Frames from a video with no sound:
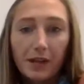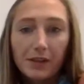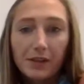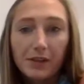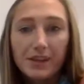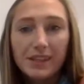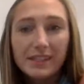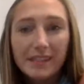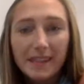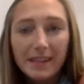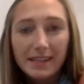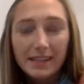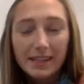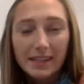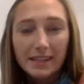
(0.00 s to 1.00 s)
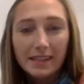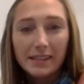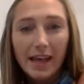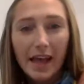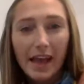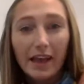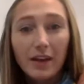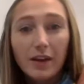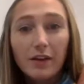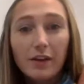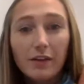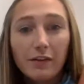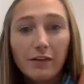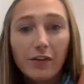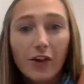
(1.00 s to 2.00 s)
Okay, so these sentences say,
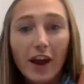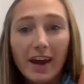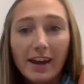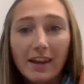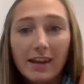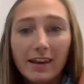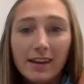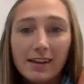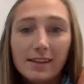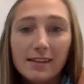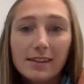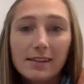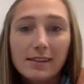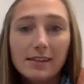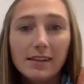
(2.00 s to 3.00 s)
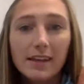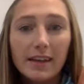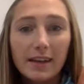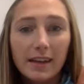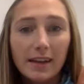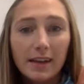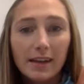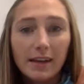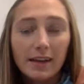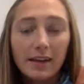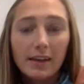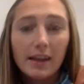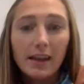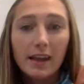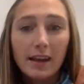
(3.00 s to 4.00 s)
Fred
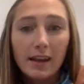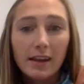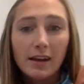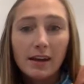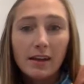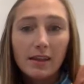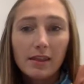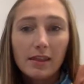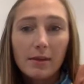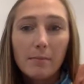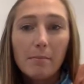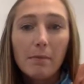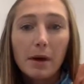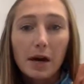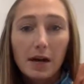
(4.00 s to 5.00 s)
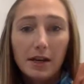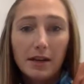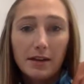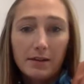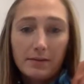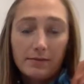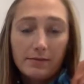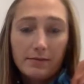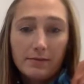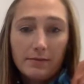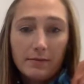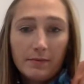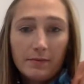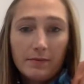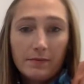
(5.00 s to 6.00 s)
slid in the mud.
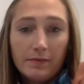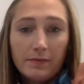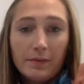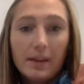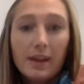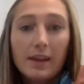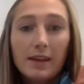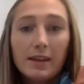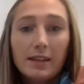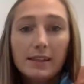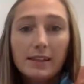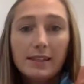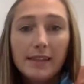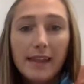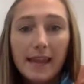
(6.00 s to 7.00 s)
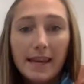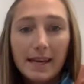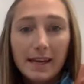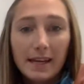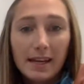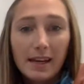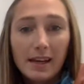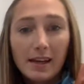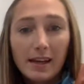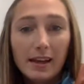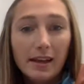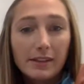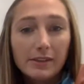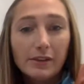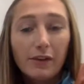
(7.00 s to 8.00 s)
Stan
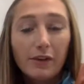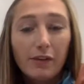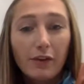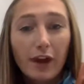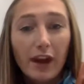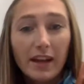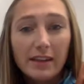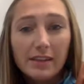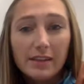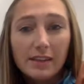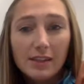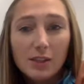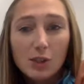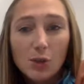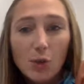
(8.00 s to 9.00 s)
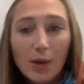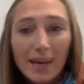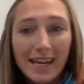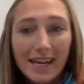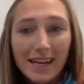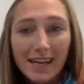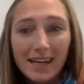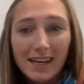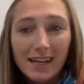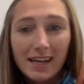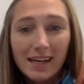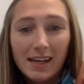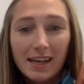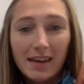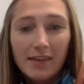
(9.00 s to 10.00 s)
is Fred's twin,
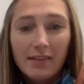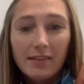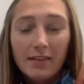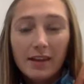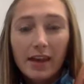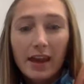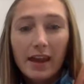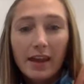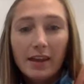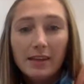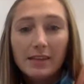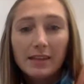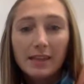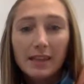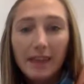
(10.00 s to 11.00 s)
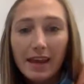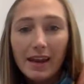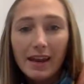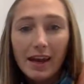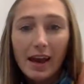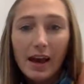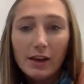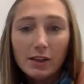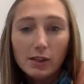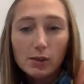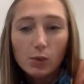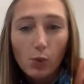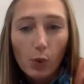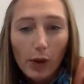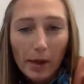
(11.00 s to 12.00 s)
and get
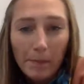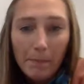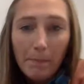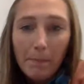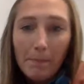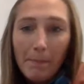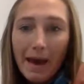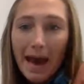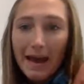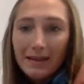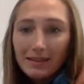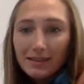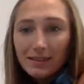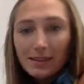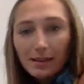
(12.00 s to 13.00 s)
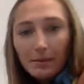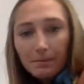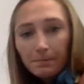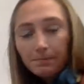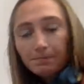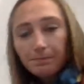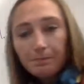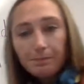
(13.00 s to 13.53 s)
a swim mask.